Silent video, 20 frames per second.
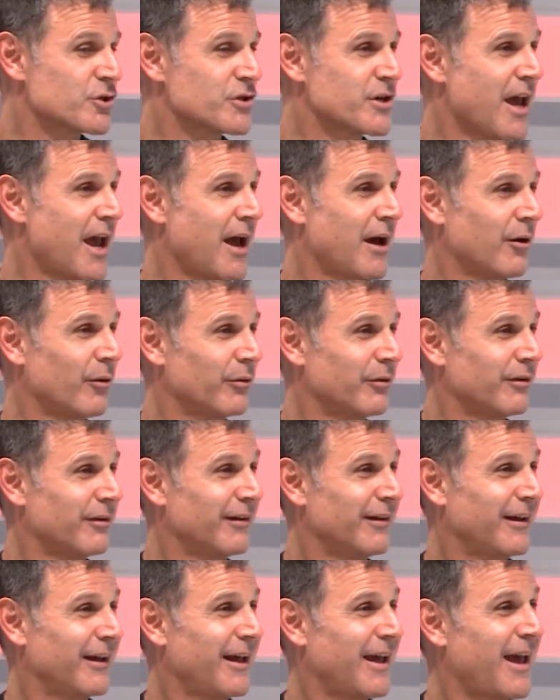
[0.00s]

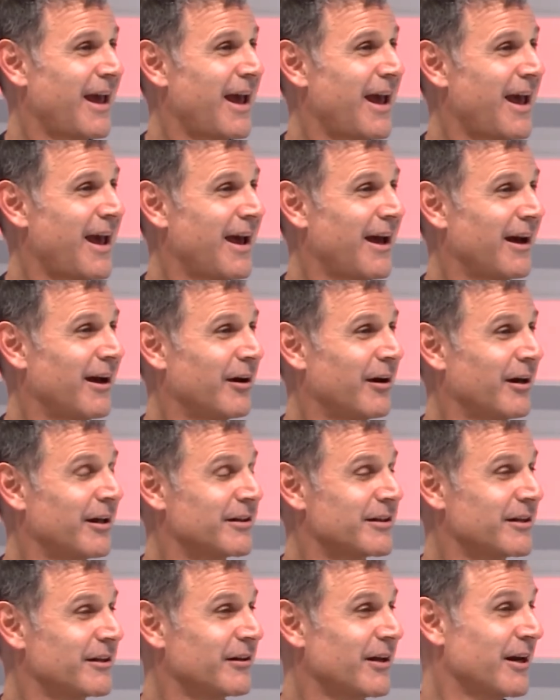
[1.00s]
down
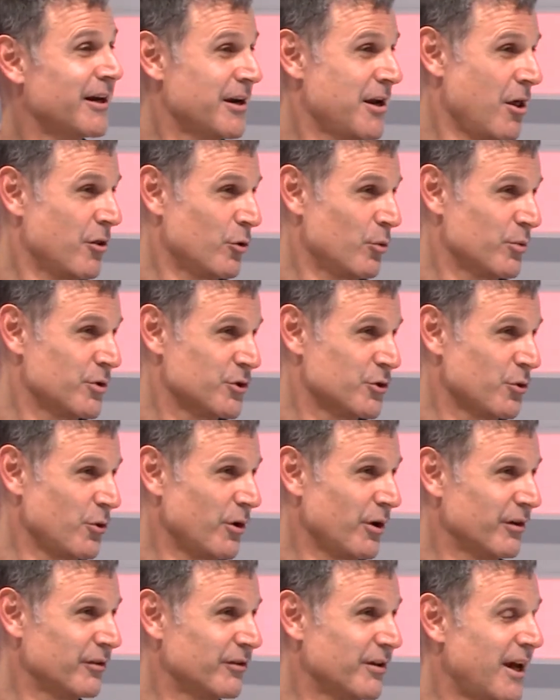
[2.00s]
at another
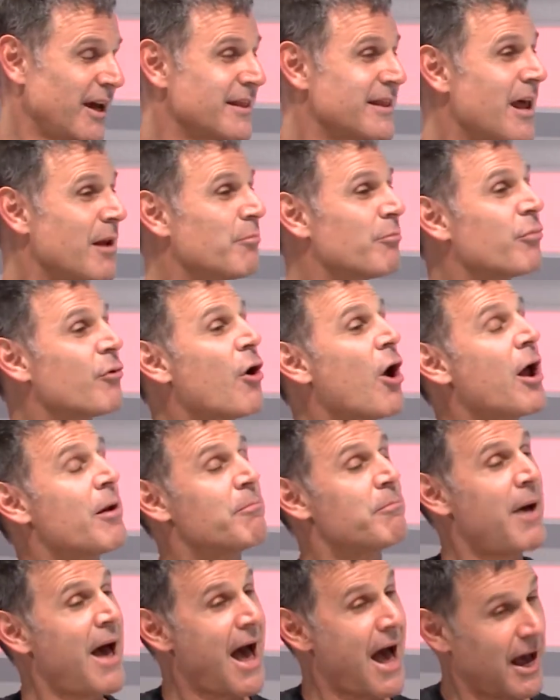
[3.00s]
resort and then
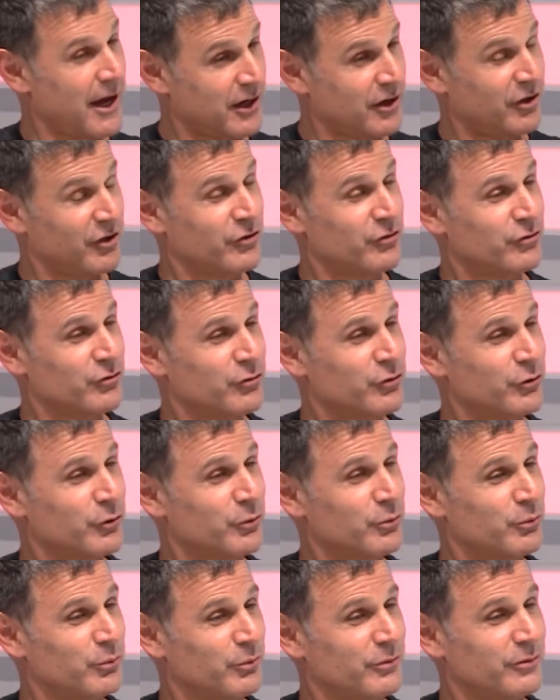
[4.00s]
brought back
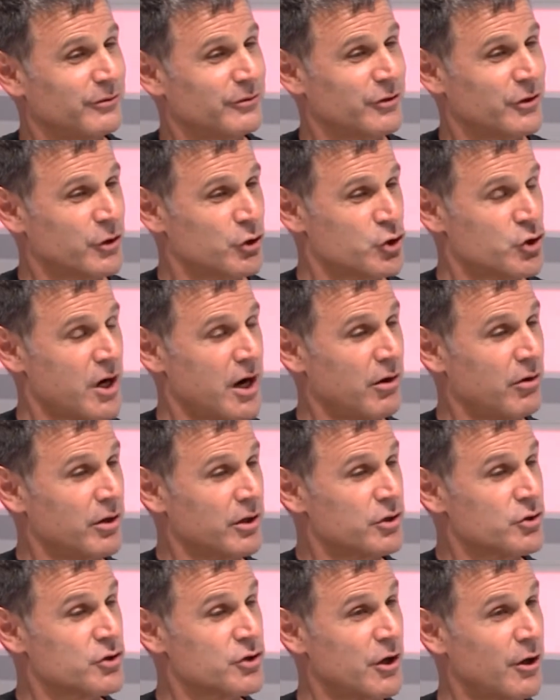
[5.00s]
to the
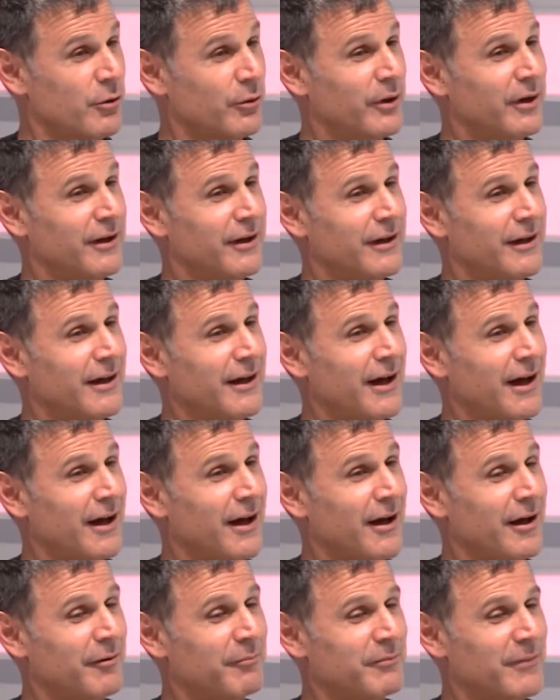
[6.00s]
Sheraton. So
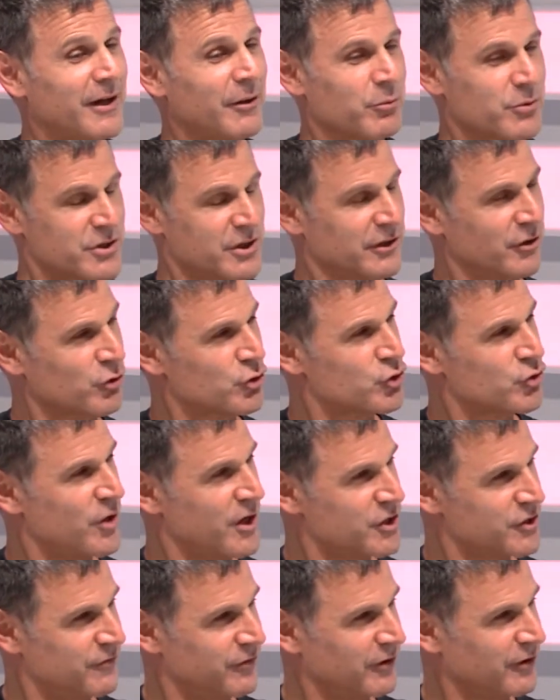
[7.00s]
it was a little
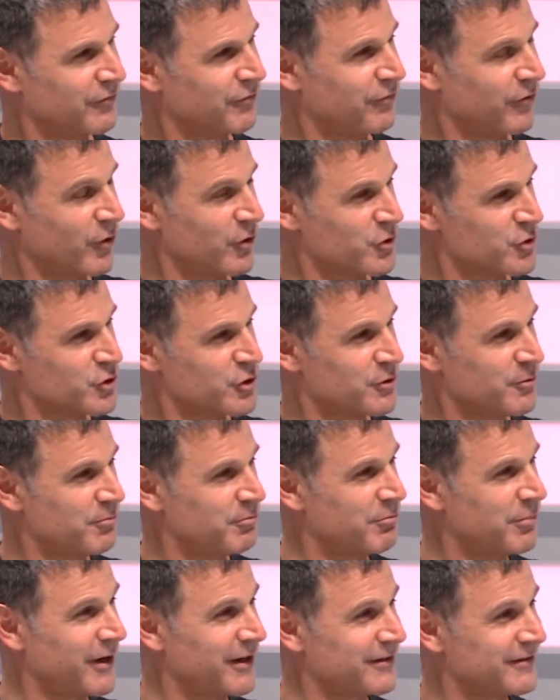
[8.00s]
stressful at first,
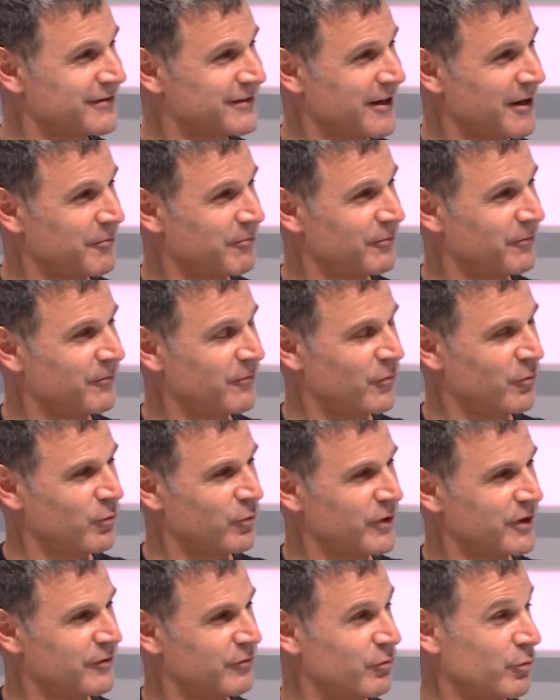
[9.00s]
but
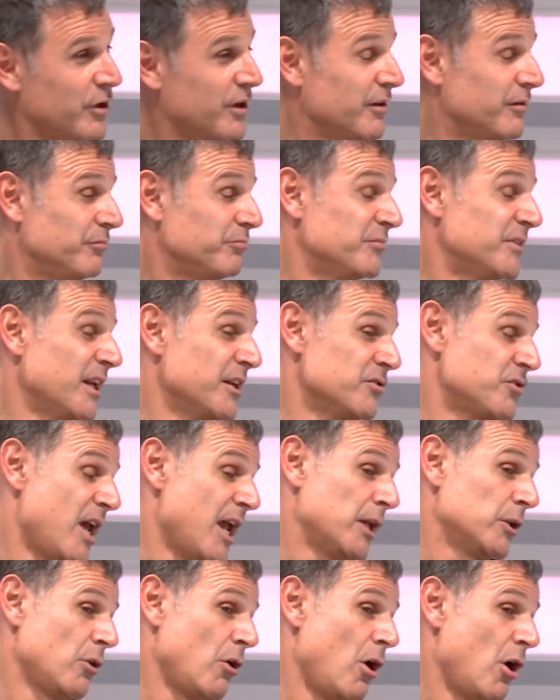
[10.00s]
we didn't
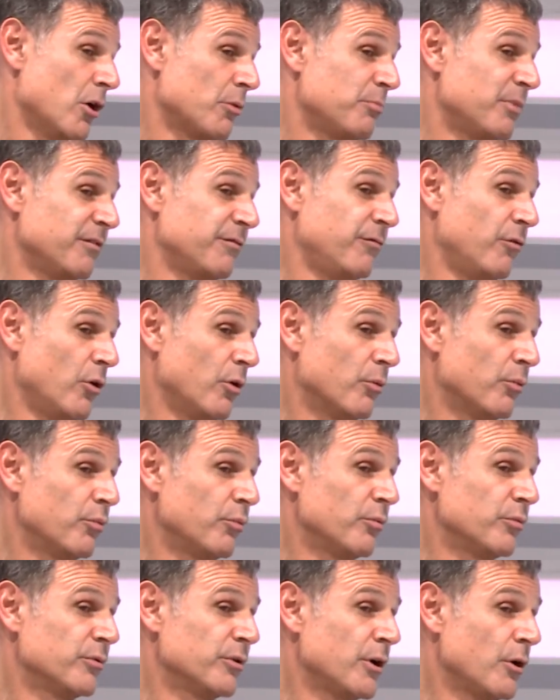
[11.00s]
take long before,
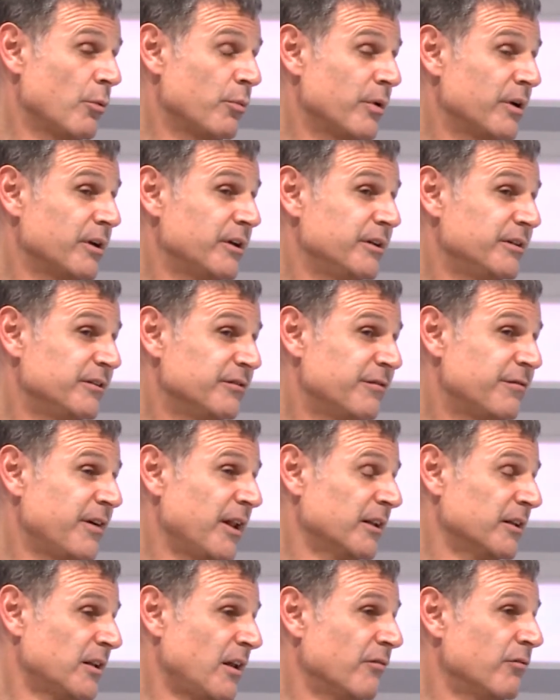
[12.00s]
you know, we
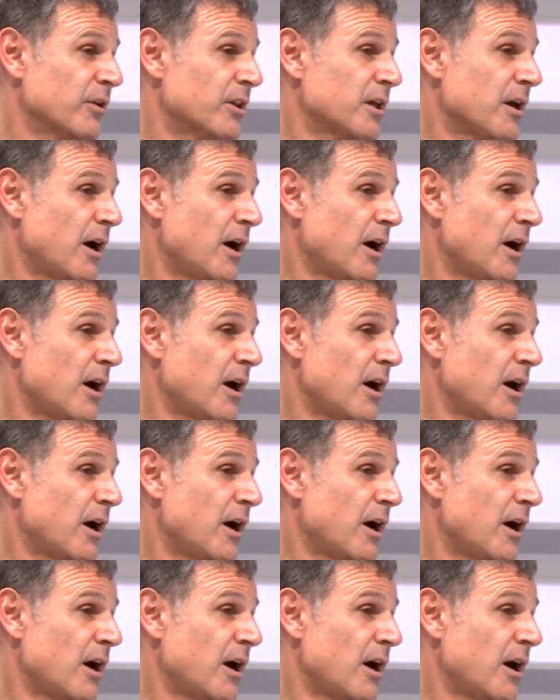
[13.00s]
fell in love with the